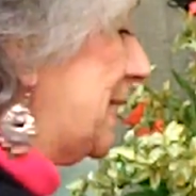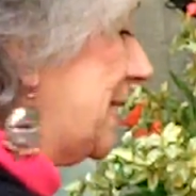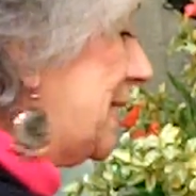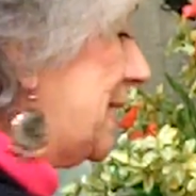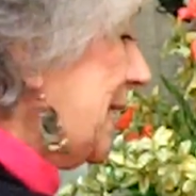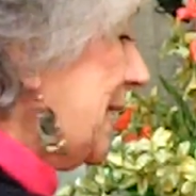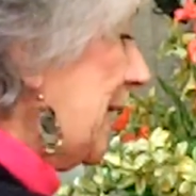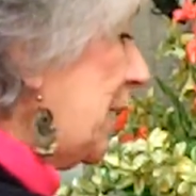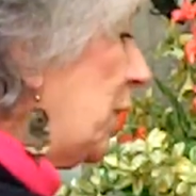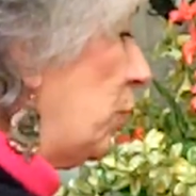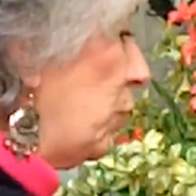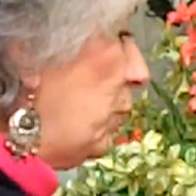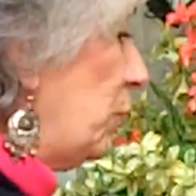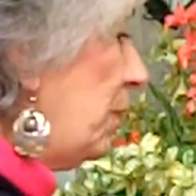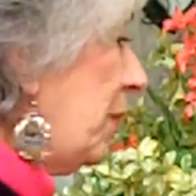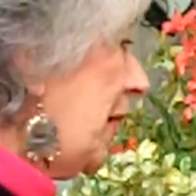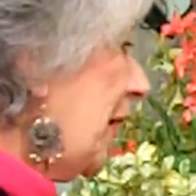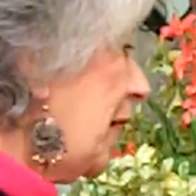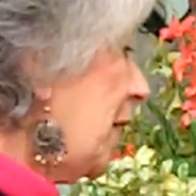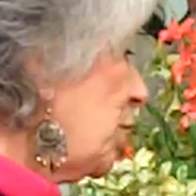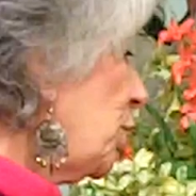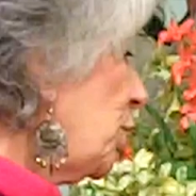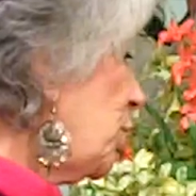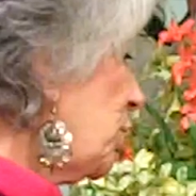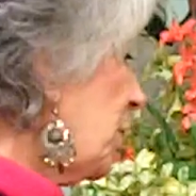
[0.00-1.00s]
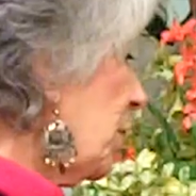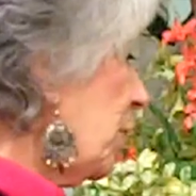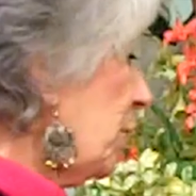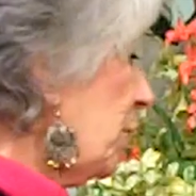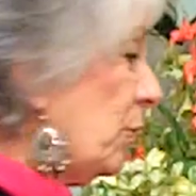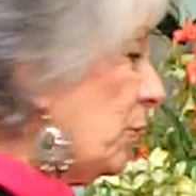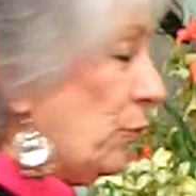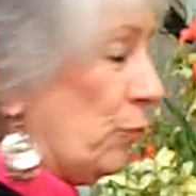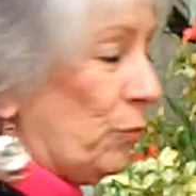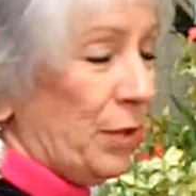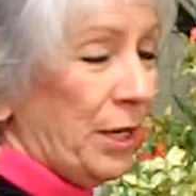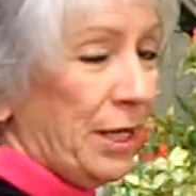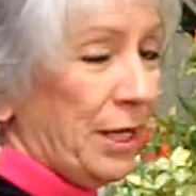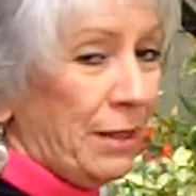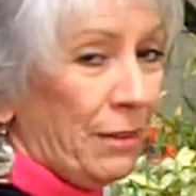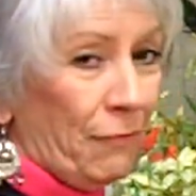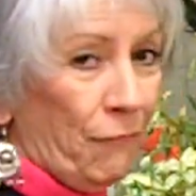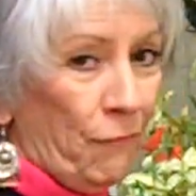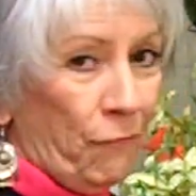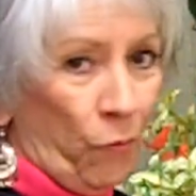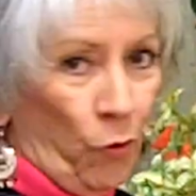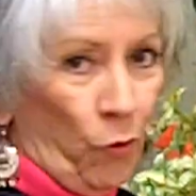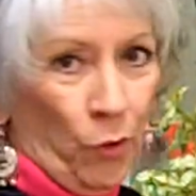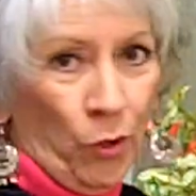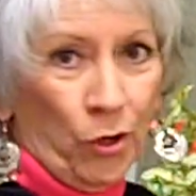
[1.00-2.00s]
the Deco Mesh on the wreath
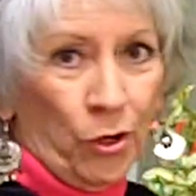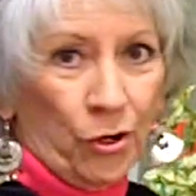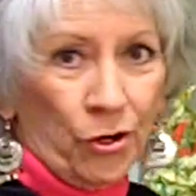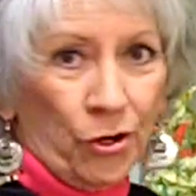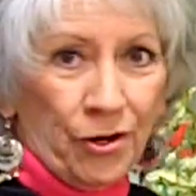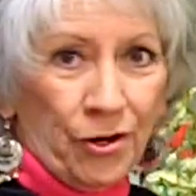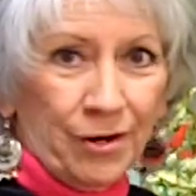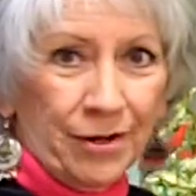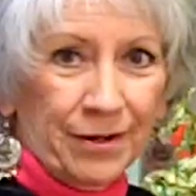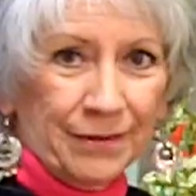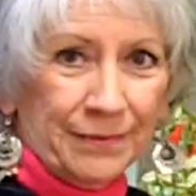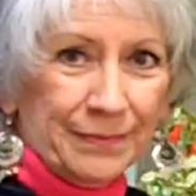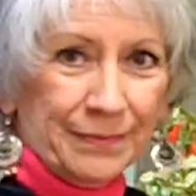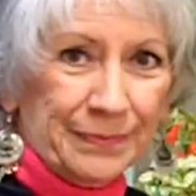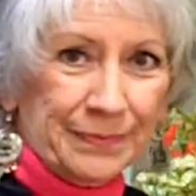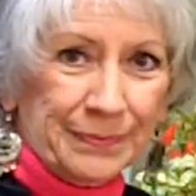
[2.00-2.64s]
for her